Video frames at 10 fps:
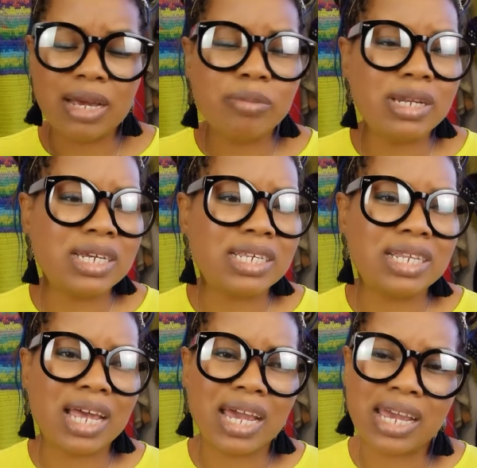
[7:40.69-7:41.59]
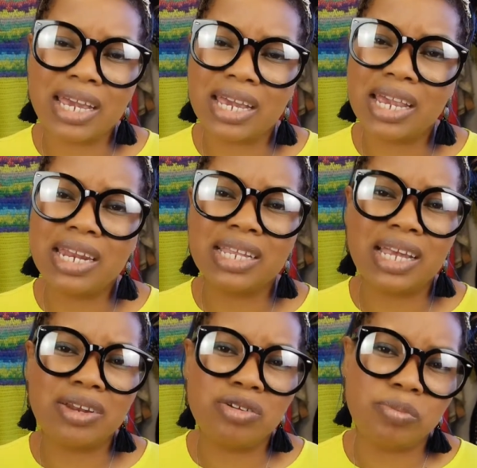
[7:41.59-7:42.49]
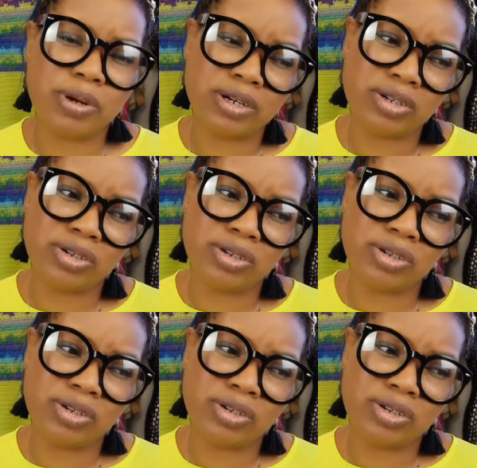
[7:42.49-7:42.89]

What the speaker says: I mean, it's like getting that new pair